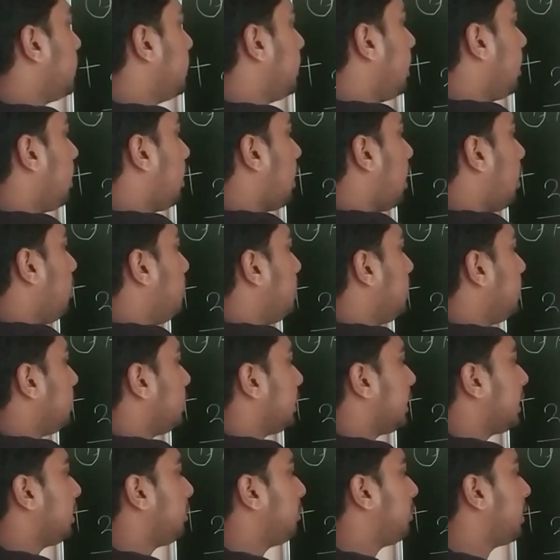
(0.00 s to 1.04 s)
here, how many
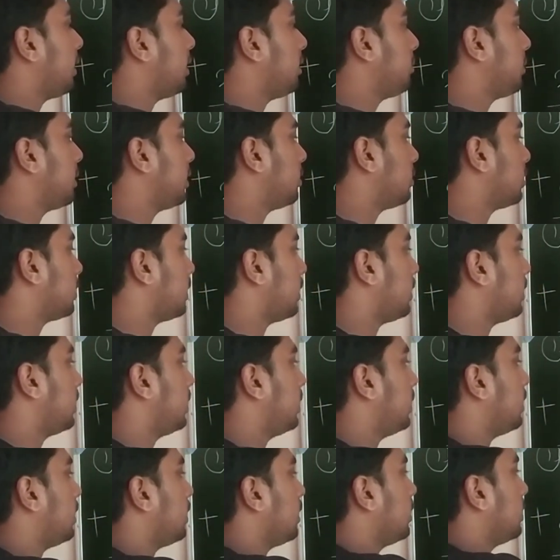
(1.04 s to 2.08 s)
significant figures are
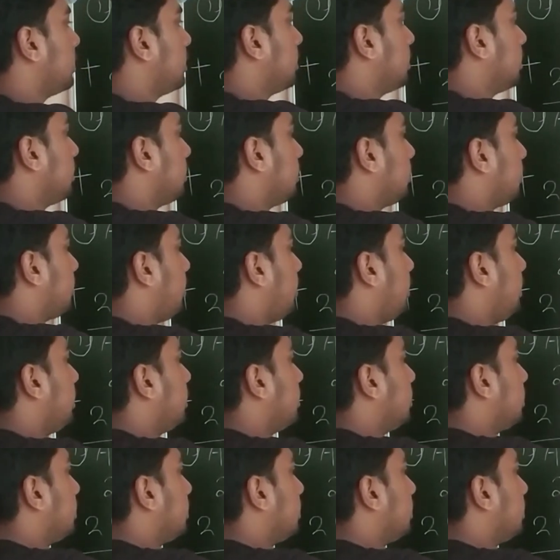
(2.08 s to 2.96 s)
here? 3.